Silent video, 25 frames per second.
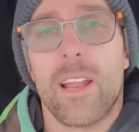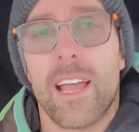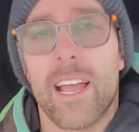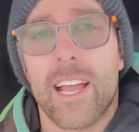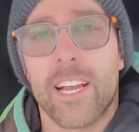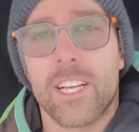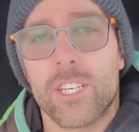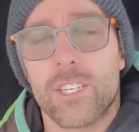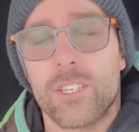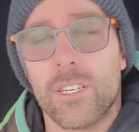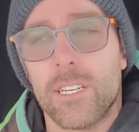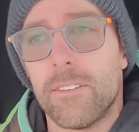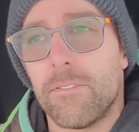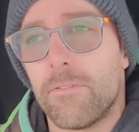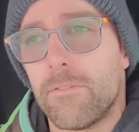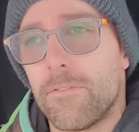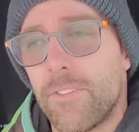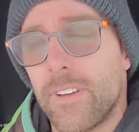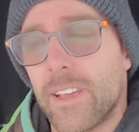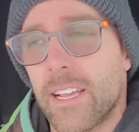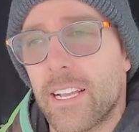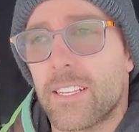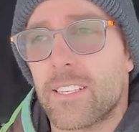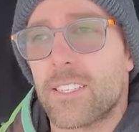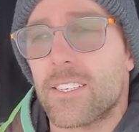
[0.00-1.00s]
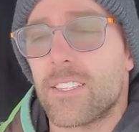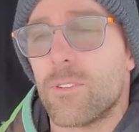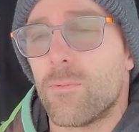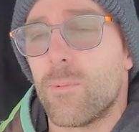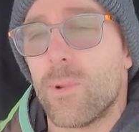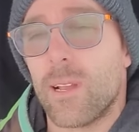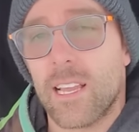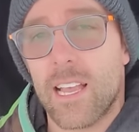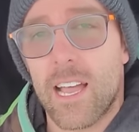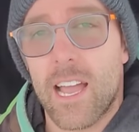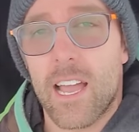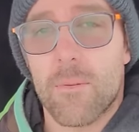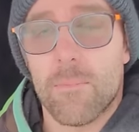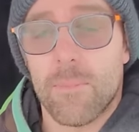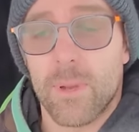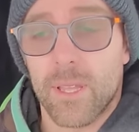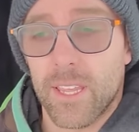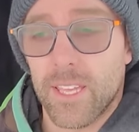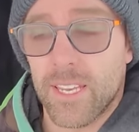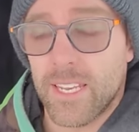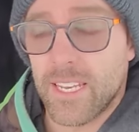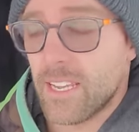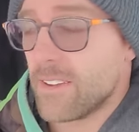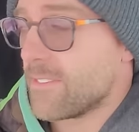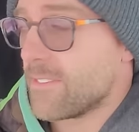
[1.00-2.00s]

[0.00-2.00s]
actually fix the reliability